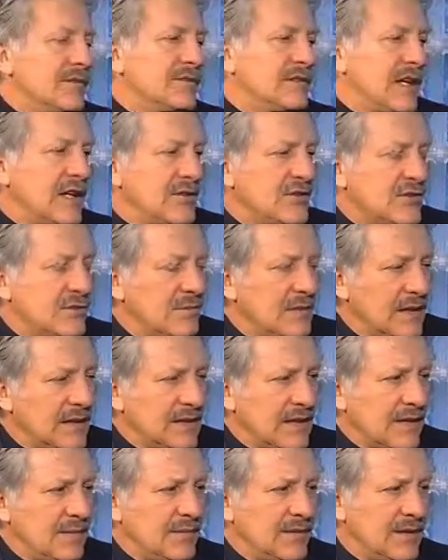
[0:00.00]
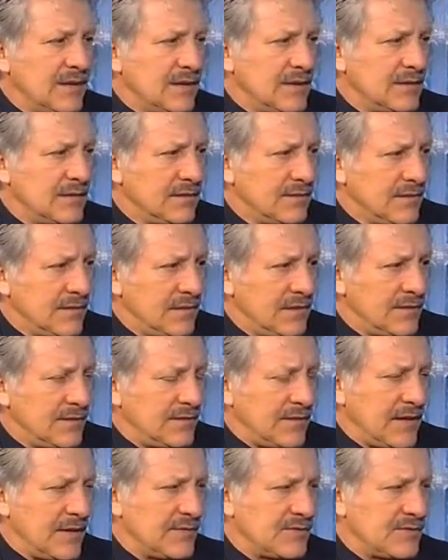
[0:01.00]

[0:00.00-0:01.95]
of danger might they be in if,